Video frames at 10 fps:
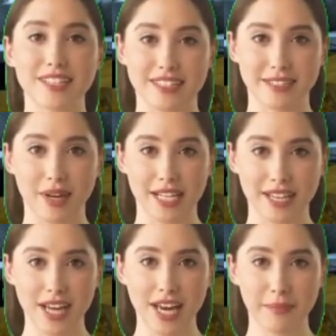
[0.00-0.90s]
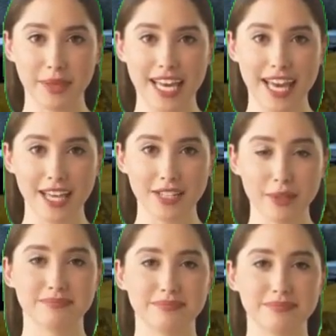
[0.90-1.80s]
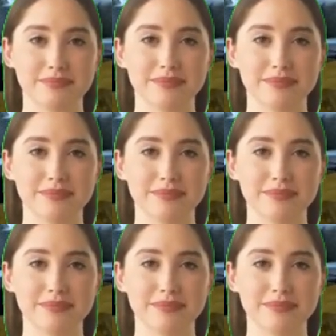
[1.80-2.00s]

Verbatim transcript: stayed here for one night before leaving for a